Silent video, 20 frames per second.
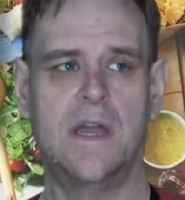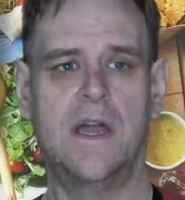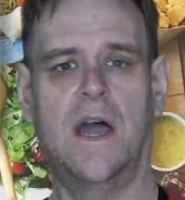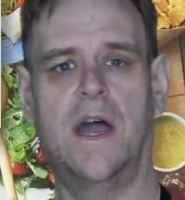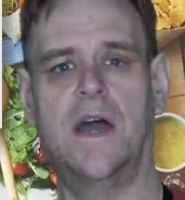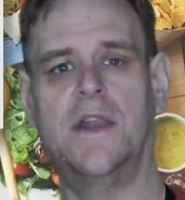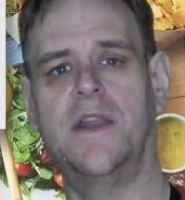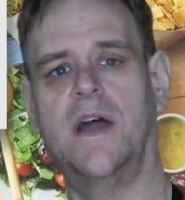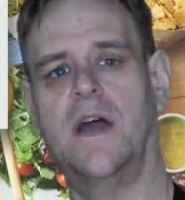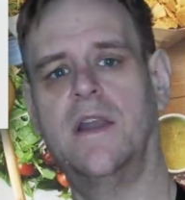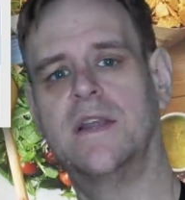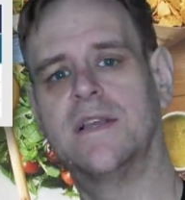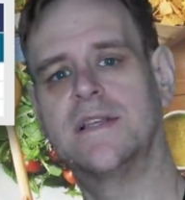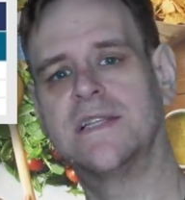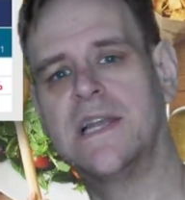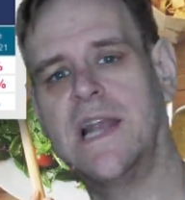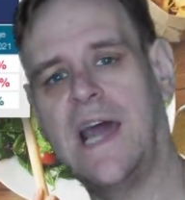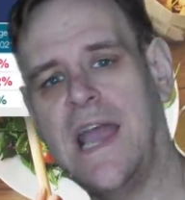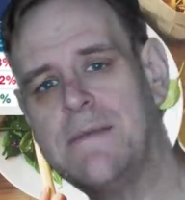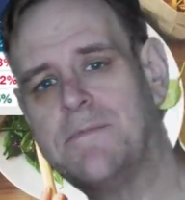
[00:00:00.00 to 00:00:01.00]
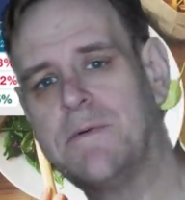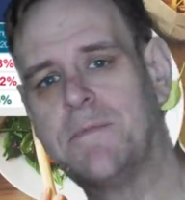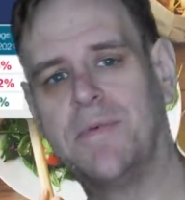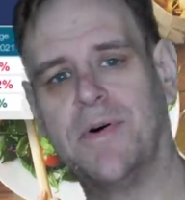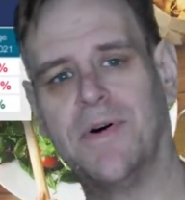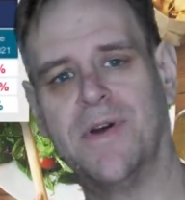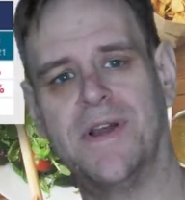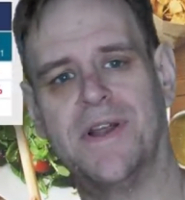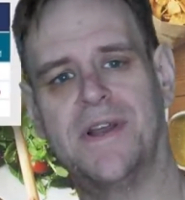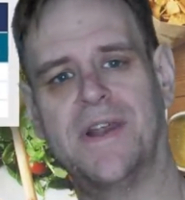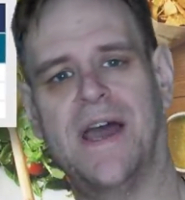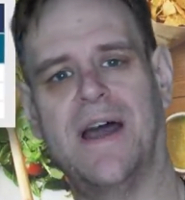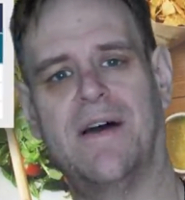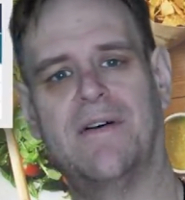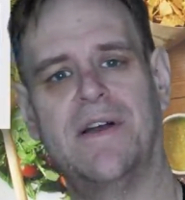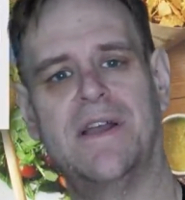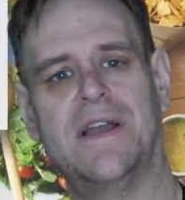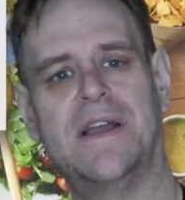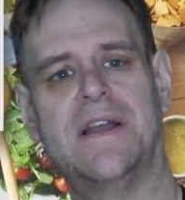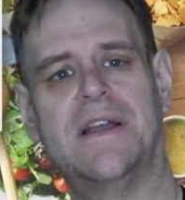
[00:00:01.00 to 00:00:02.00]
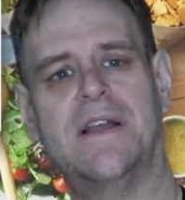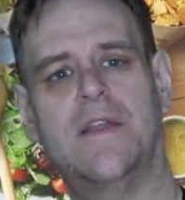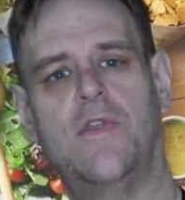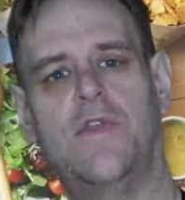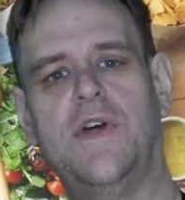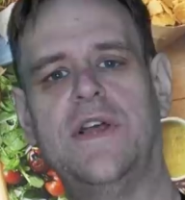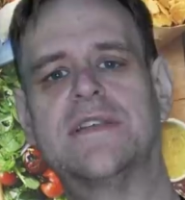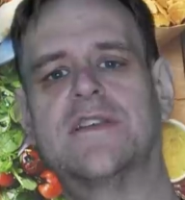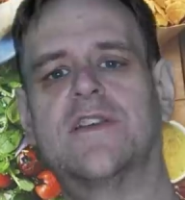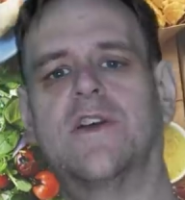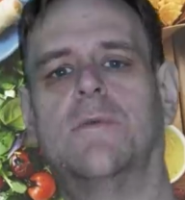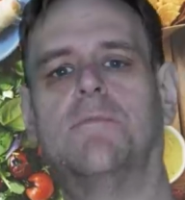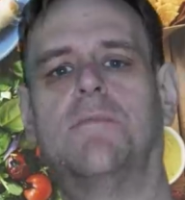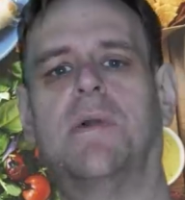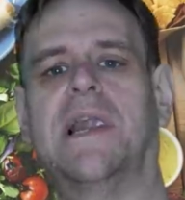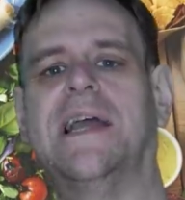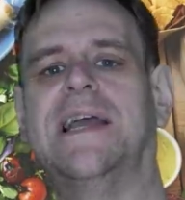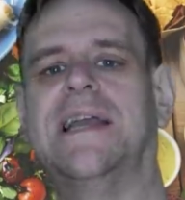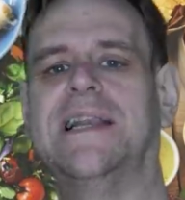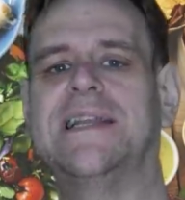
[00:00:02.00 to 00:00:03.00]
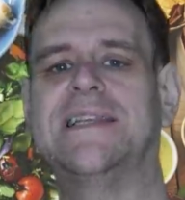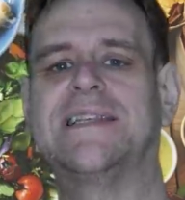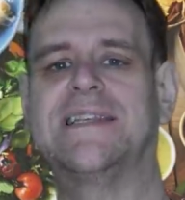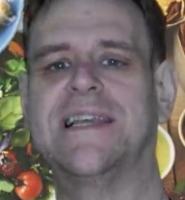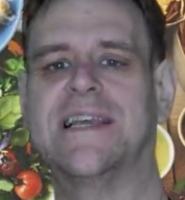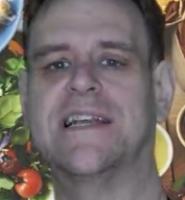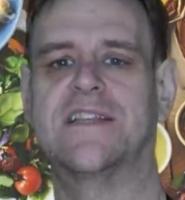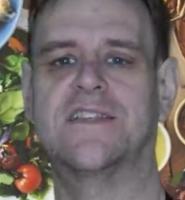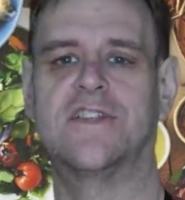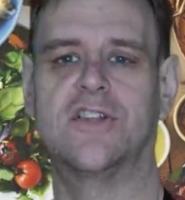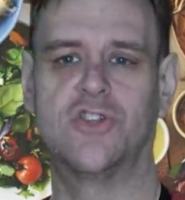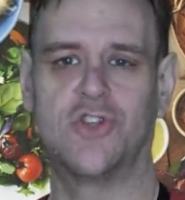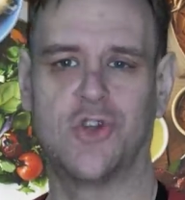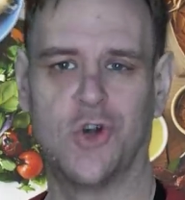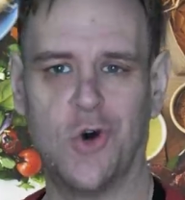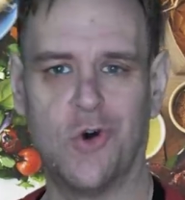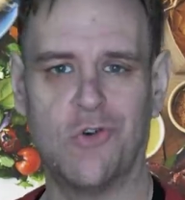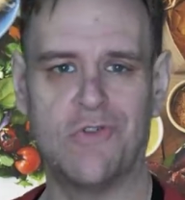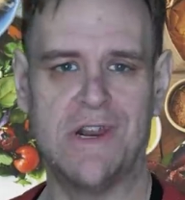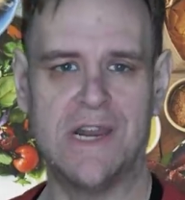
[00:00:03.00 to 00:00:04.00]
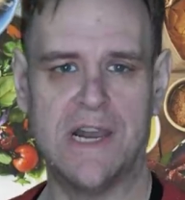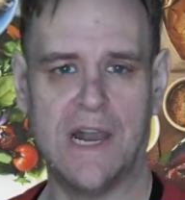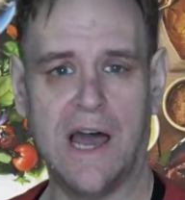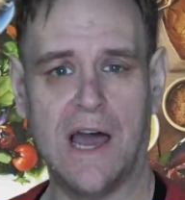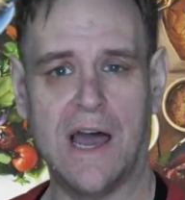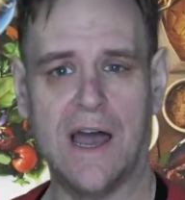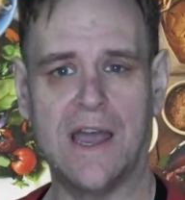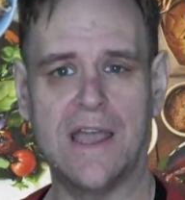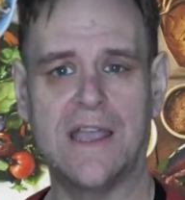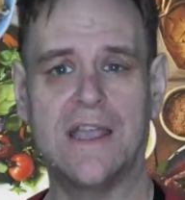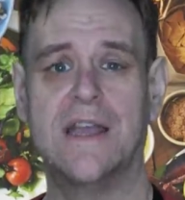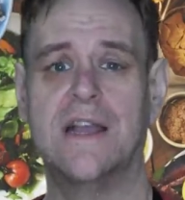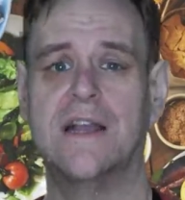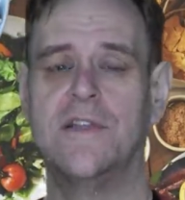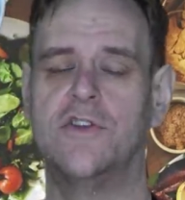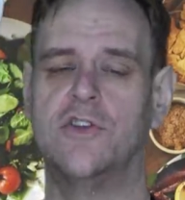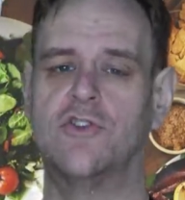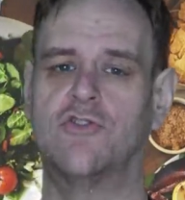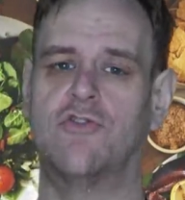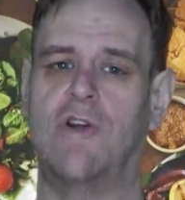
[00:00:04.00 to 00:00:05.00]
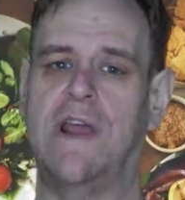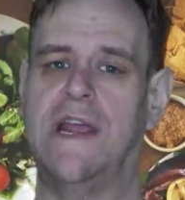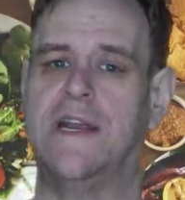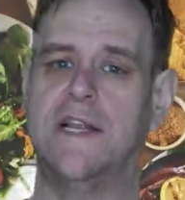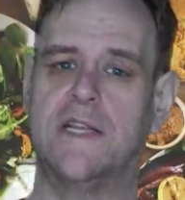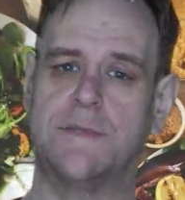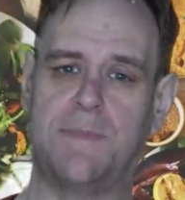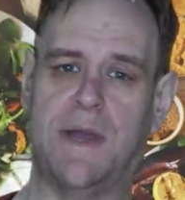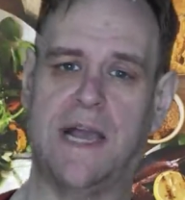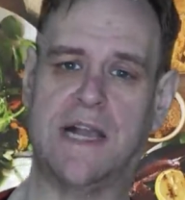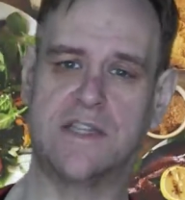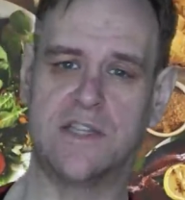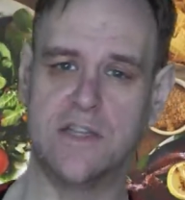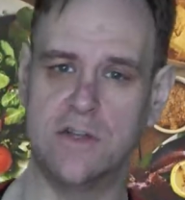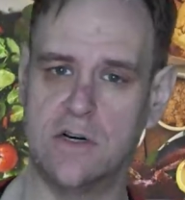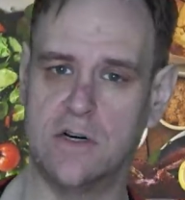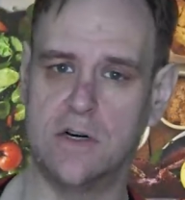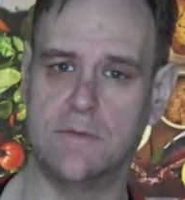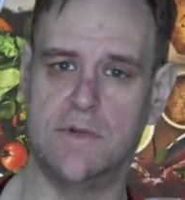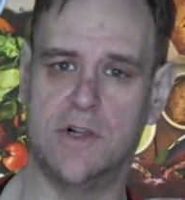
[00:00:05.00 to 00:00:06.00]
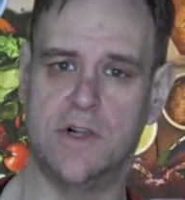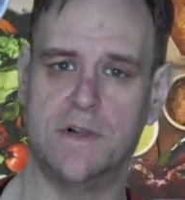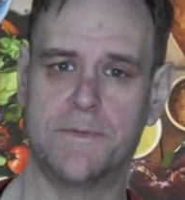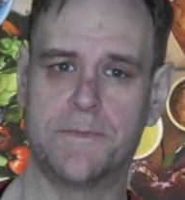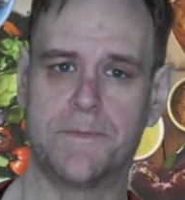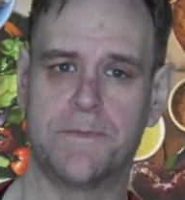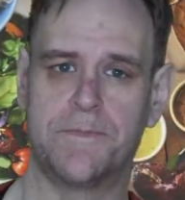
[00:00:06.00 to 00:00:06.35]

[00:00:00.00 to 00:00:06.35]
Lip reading: And as Labour pointed out, this completely sinks the Tory lie that trade is back to normal.